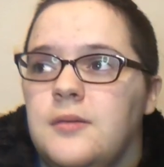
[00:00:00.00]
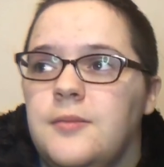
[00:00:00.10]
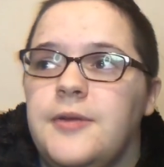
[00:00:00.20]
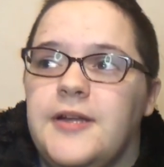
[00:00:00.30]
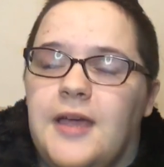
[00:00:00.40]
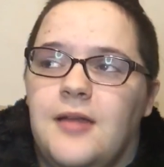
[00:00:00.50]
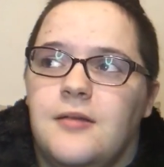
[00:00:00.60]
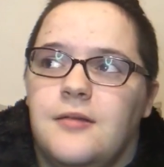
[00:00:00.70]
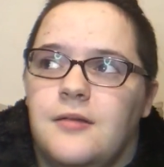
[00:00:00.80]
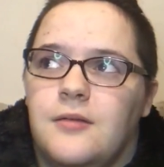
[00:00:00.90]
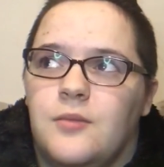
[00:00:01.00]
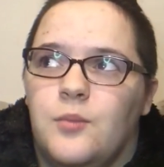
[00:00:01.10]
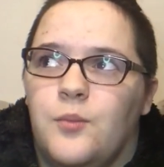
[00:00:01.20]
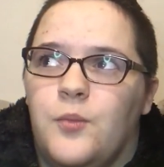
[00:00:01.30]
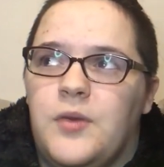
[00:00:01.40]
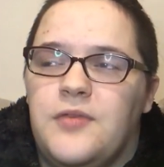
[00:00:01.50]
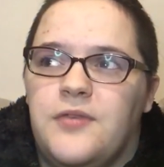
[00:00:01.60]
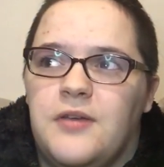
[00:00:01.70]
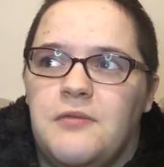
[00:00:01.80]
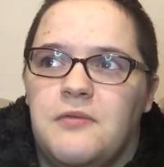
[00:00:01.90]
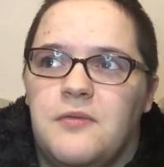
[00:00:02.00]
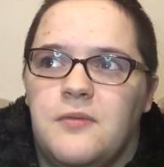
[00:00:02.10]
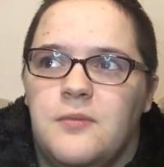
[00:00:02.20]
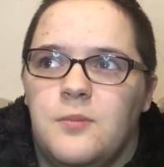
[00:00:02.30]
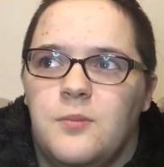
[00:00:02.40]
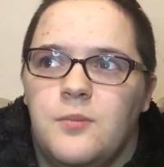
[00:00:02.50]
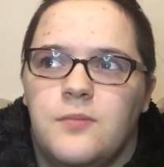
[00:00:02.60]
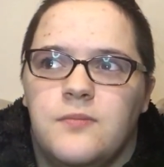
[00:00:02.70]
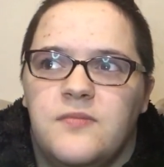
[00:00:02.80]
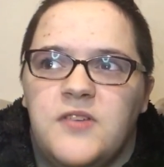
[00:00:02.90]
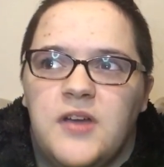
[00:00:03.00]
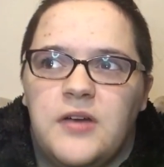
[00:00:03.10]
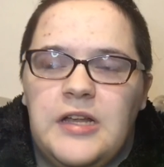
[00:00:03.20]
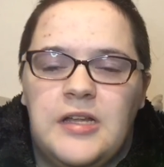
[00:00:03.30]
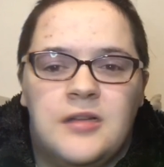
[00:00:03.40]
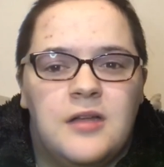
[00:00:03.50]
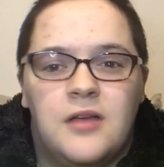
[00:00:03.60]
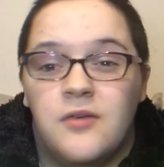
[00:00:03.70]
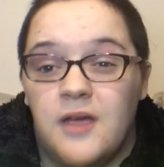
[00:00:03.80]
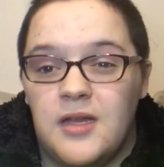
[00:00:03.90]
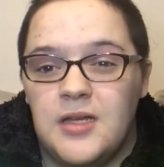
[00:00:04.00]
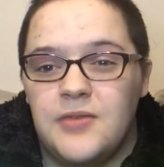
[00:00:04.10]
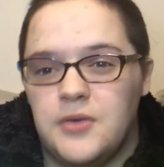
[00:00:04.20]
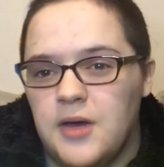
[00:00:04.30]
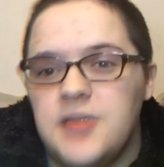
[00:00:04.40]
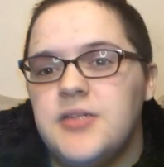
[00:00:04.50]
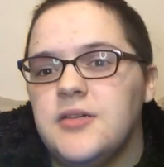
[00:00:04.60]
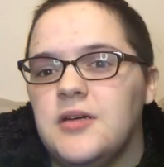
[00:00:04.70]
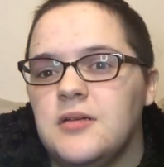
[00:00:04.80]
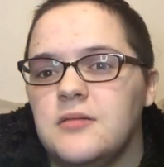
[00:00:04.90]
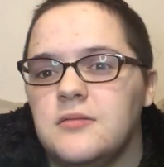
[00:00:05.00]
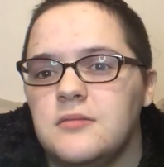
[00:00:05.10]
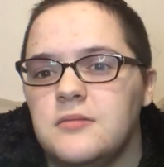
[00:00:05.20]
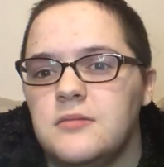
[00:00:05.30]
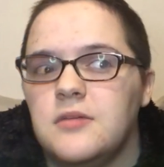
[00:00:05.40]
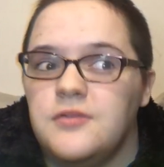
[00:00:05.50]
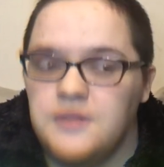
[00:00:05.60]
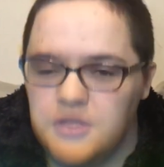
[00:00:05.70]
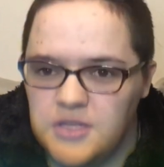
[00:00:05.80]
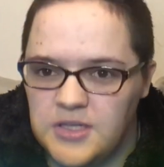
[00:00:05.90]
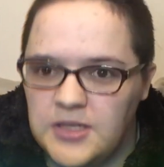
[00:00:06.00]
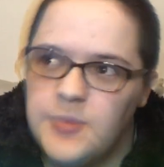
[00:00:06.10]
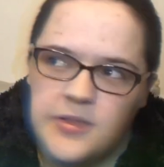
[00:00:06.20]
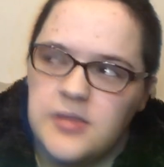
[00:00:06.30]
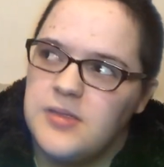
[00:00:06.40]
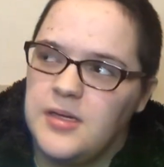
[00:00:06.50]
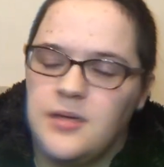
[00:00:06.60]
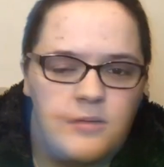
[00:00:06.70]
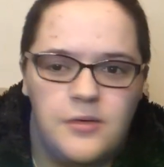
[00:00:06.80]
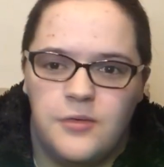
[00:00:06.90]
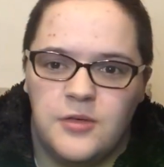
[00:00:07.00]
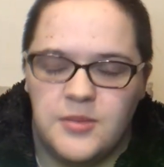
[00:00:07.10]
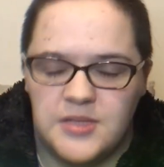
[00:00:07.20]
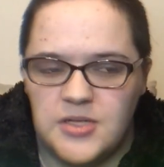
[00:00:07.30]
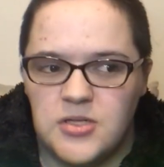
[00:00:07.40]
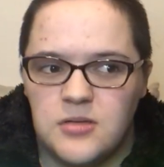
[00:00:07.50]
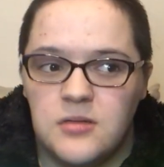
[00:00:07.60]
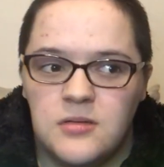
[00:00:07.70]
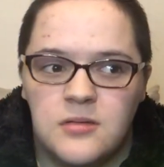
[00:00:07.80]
But again, we fit very little, if any, of the criteria officially, because again, no documentation.